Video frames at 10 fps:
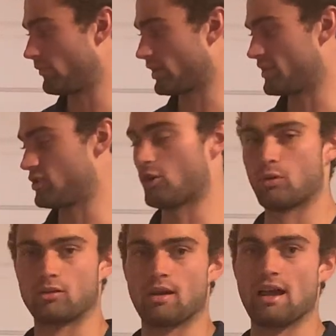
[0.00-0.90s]
because you don't
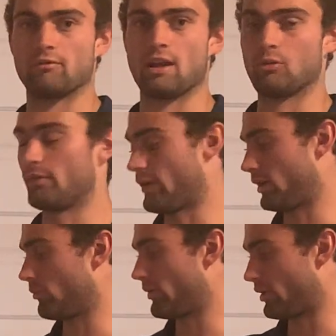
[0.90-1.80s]
want to arrive right when
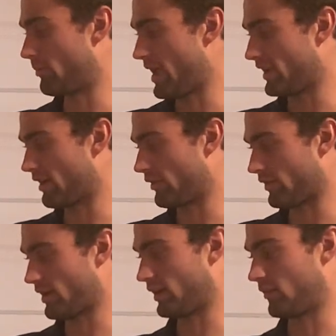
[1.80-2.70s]
they're making
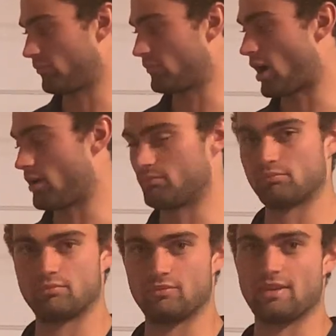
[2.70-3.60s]
everything,
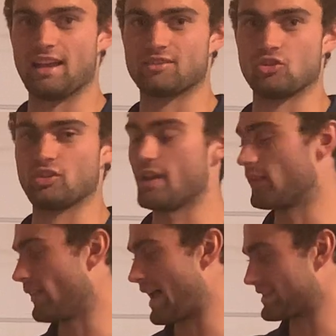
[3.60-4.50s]
and that's usually at the
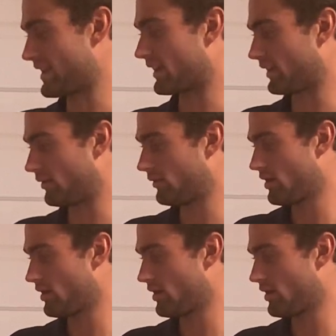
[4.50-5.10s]
last second.